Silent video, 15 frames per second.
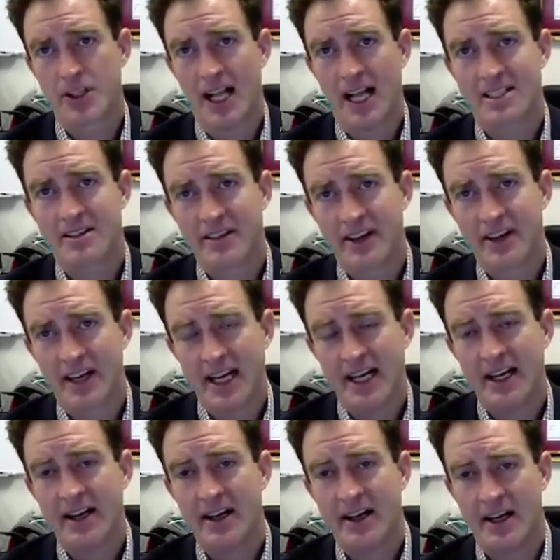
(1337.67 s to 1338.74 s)

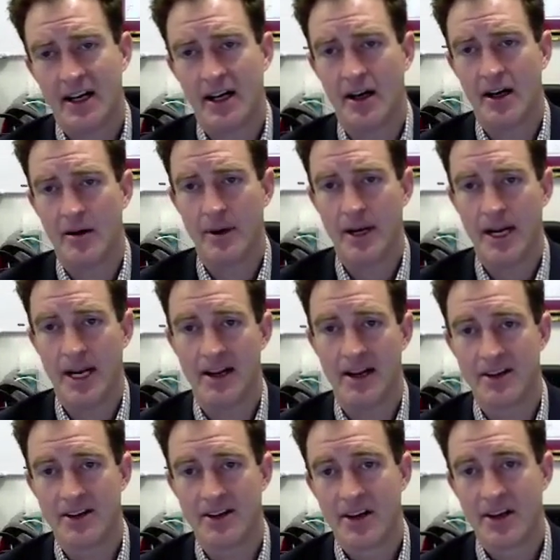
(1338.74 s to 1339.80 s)
classified,
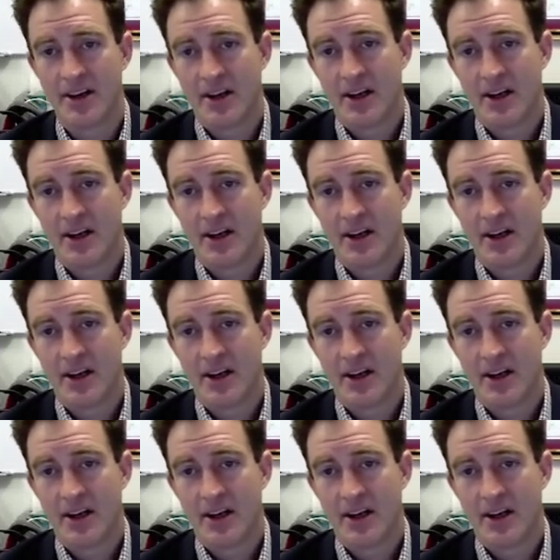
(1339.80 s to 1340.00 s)
and